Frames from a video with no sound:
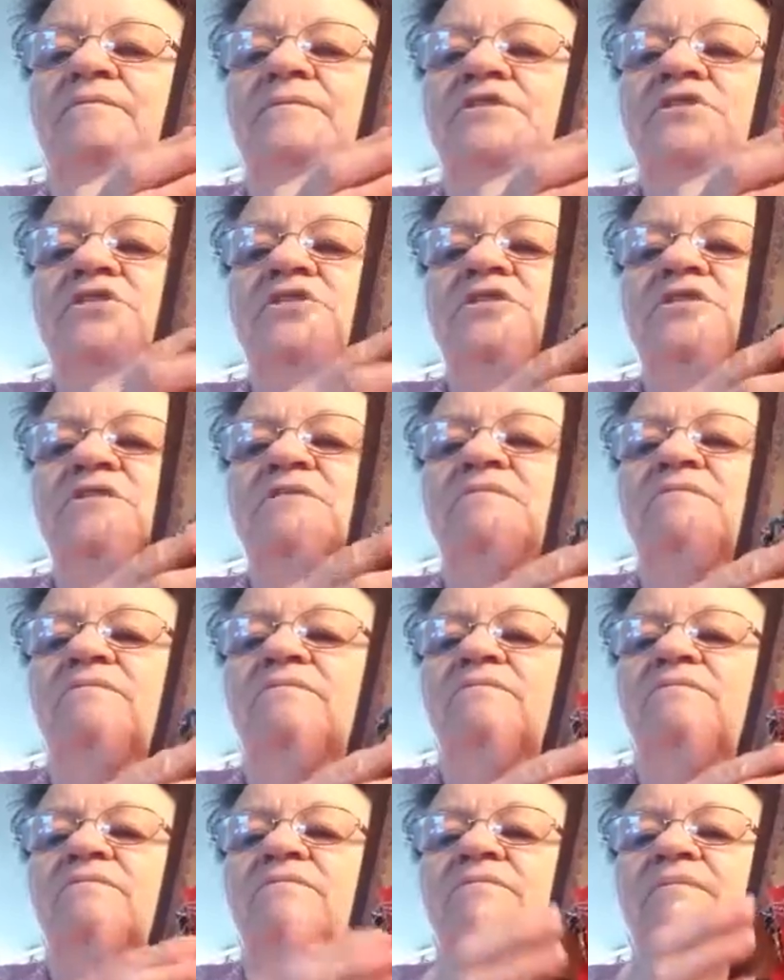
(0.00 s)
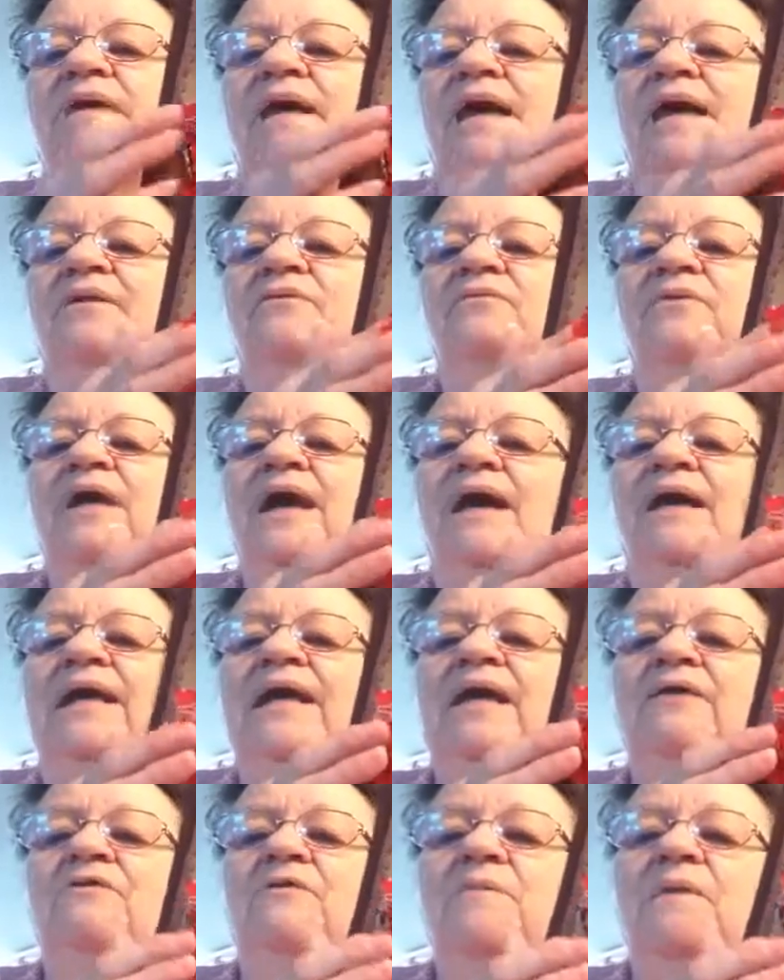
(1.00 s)
just, I
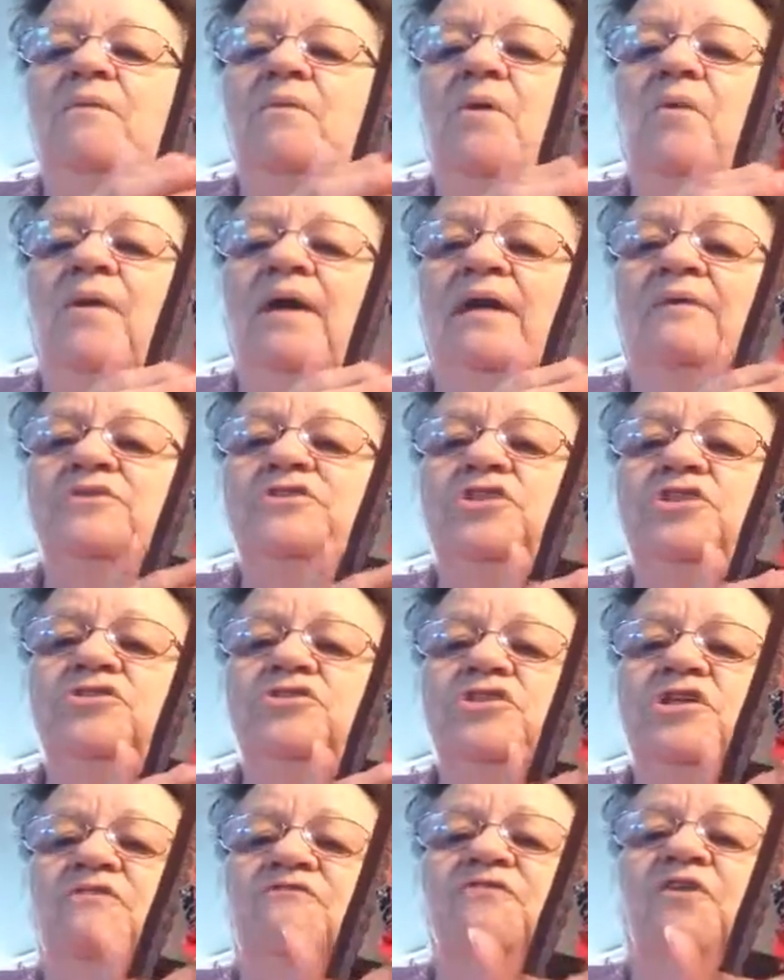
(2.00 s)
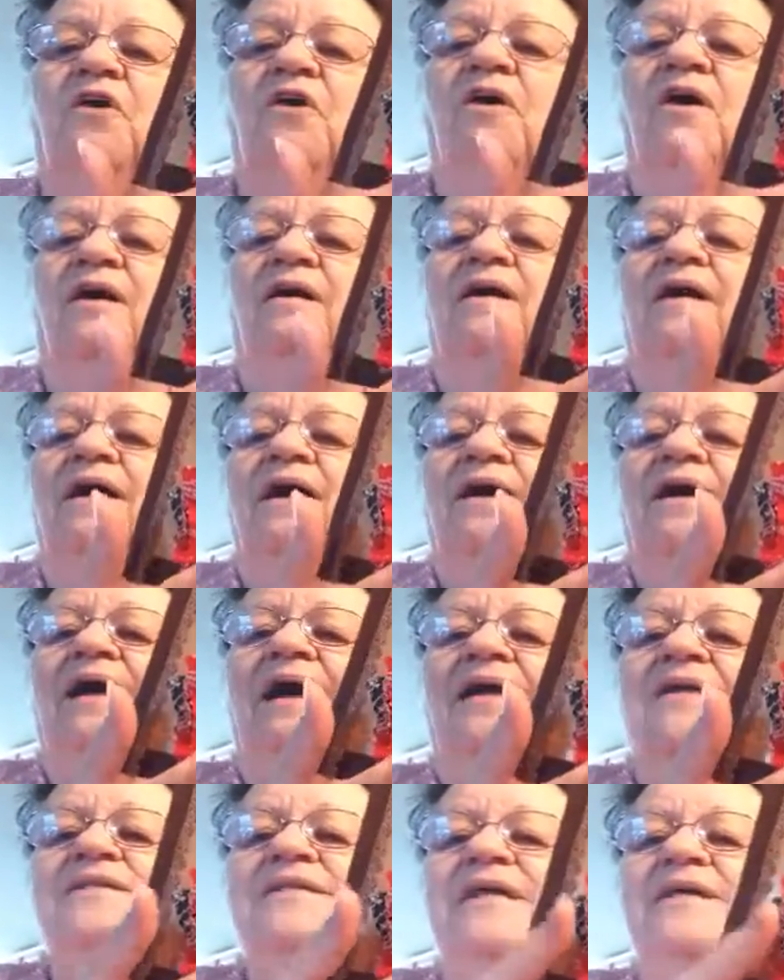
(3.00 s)
can't remember what I was using them for.
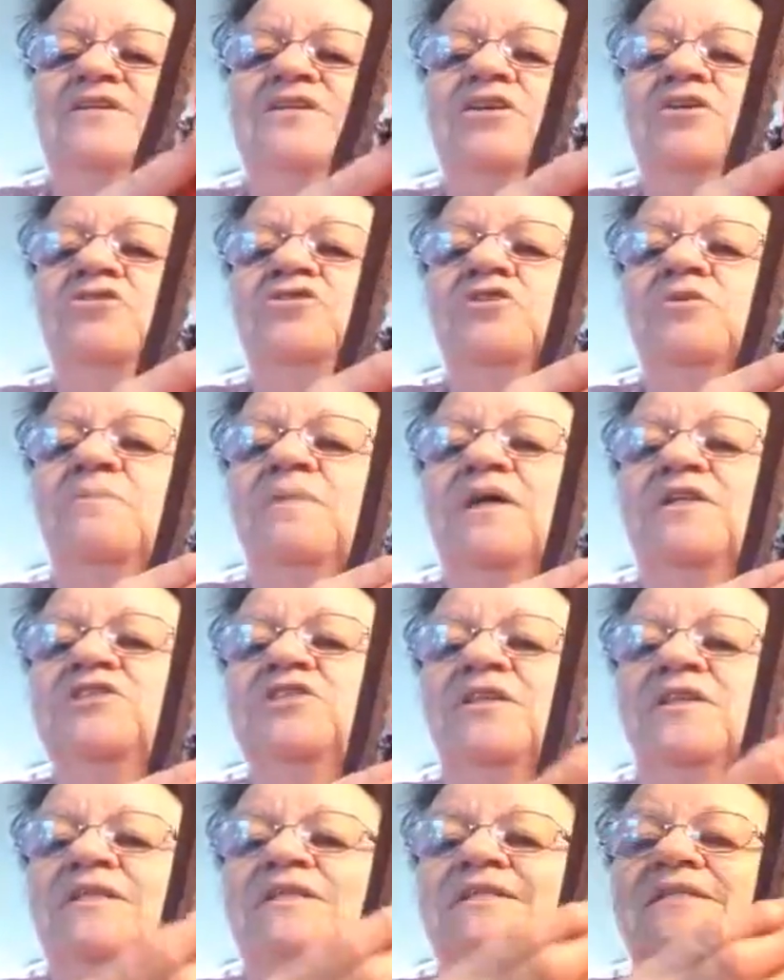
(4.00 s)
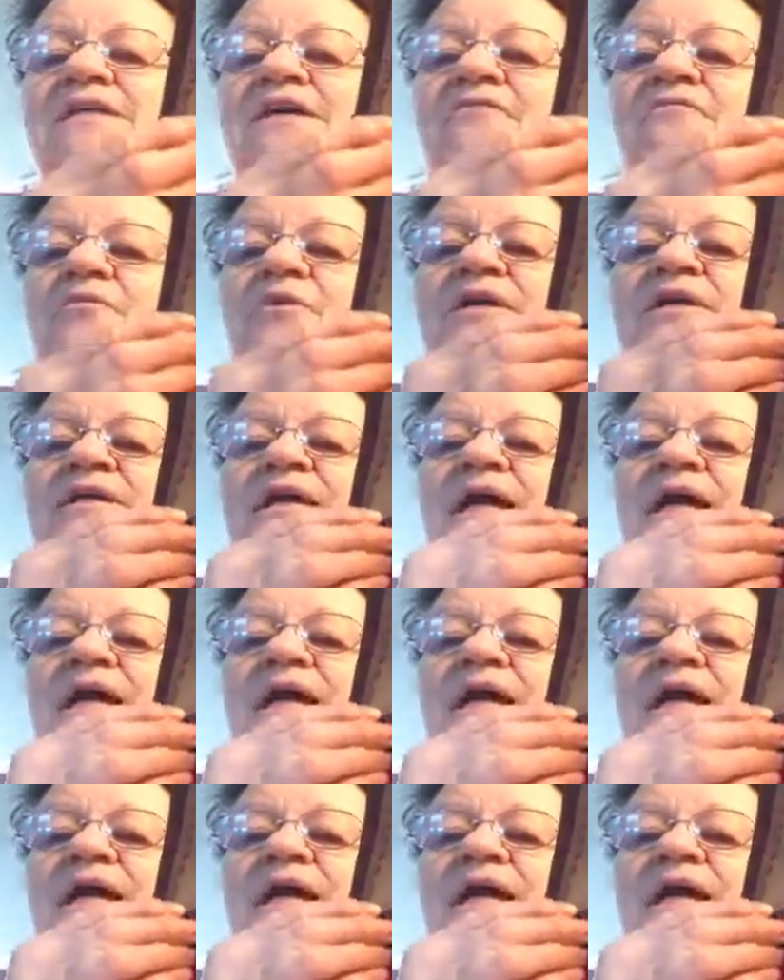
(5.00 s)
I did use a bunch of this stuff one